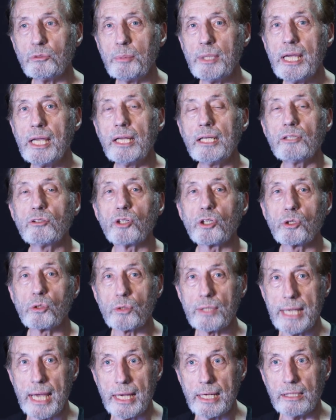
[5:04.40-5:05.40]
beginning to
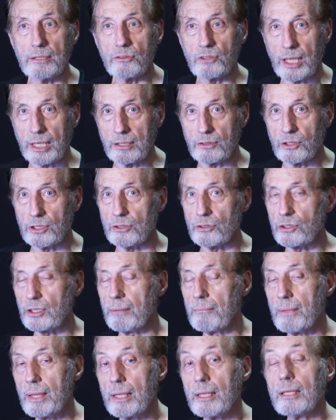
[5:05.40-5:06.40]
create senses.
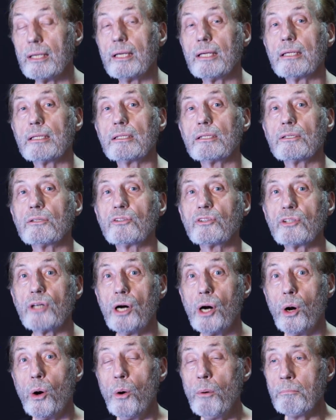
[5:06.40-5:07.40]

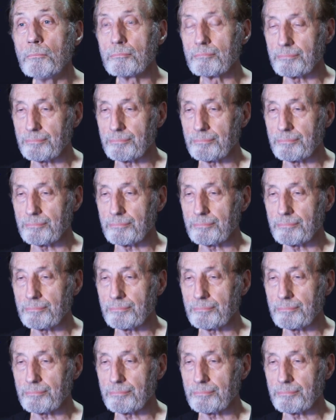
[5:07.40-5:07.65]
So,